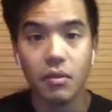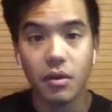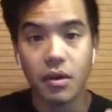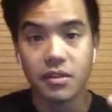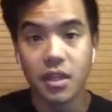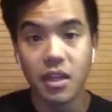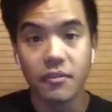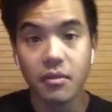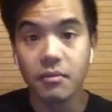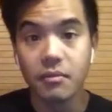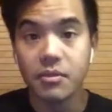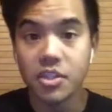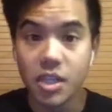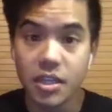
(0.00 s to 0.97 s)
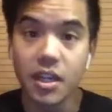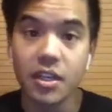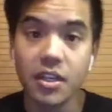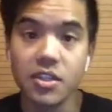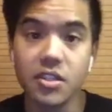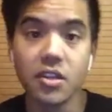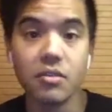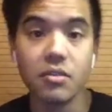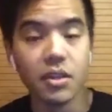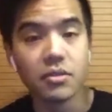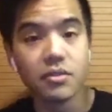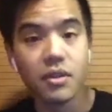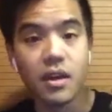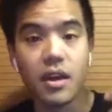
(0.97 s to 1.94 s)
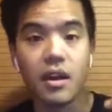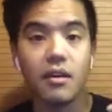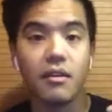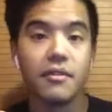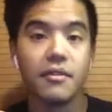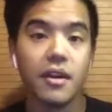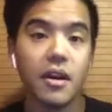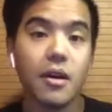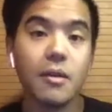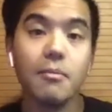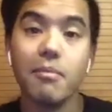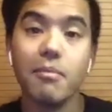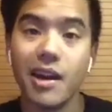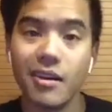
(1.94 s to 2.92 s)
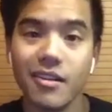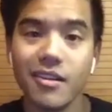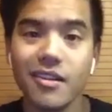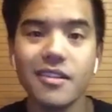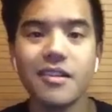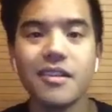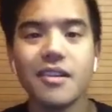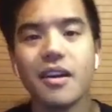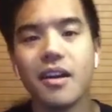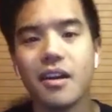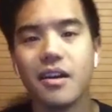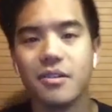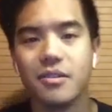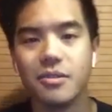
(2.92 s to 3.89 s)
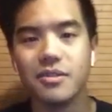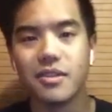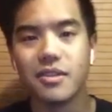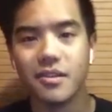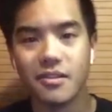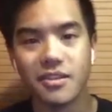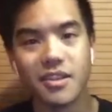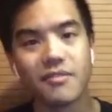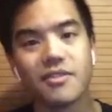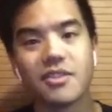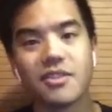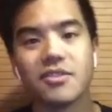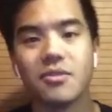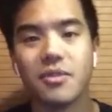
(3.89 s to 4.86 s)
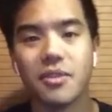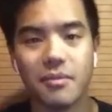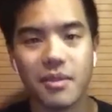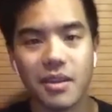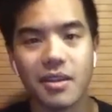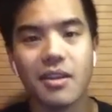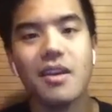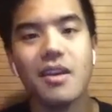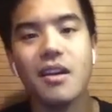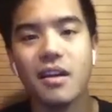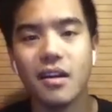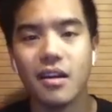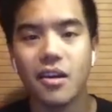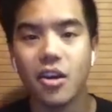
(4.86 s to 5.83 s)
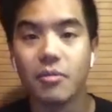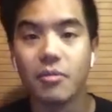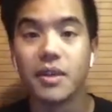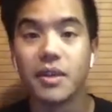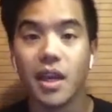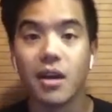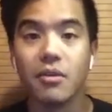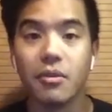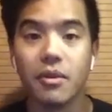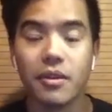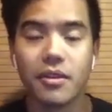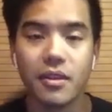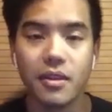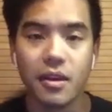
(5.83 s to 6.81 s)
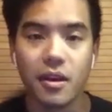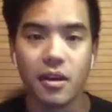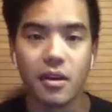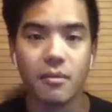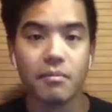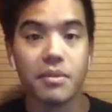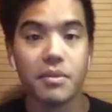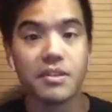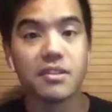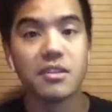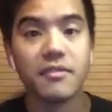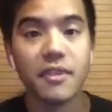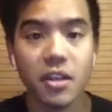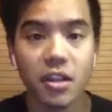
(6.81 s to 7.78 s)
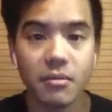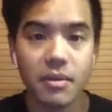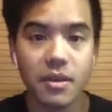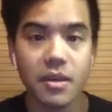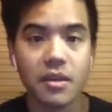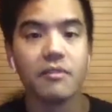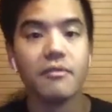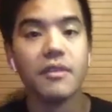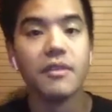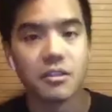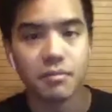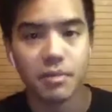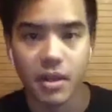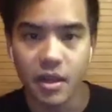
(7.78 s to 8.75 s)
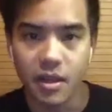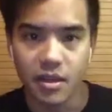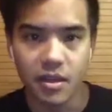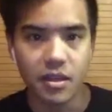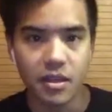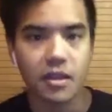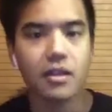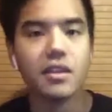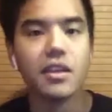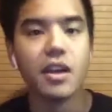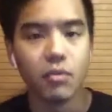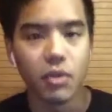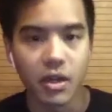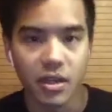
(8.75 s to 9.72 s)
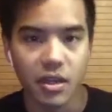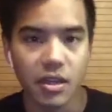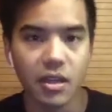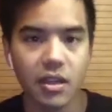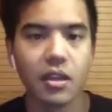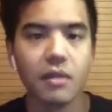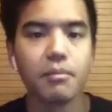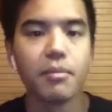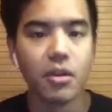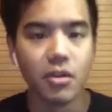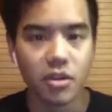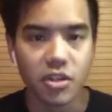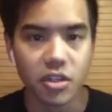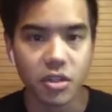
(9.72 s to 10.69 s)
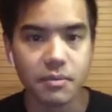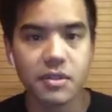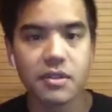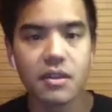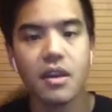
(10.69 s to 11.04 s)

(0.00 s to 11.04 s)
aside from Jed and Aisha, we also have uh, Myra, uh, who's here in San Francisco with me, uh, helping out with um, business development, events planning, networking, partnerships. Okay.